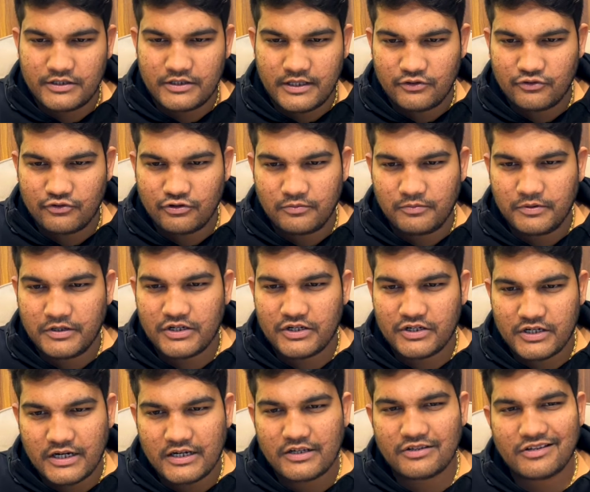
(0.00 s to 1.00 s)
There should be a
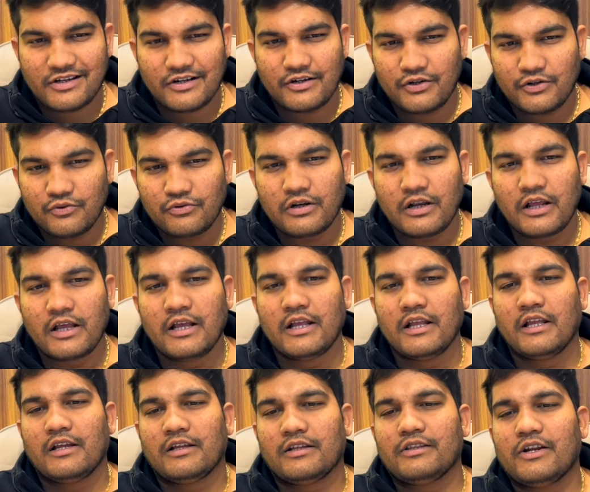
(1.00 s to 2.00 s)
set schedule
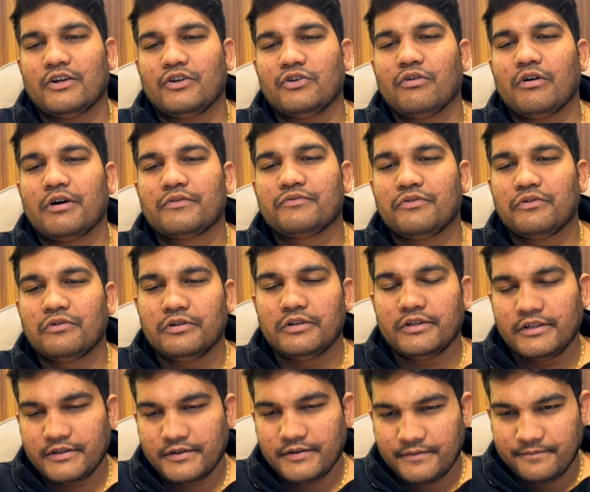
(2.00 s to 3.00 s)
that you are
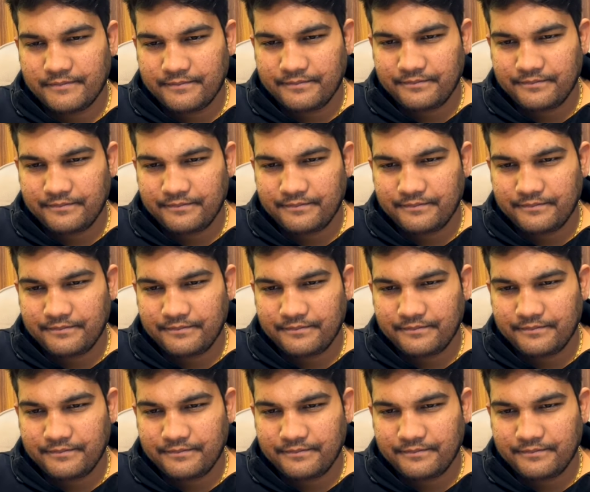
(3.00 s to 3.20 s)
following.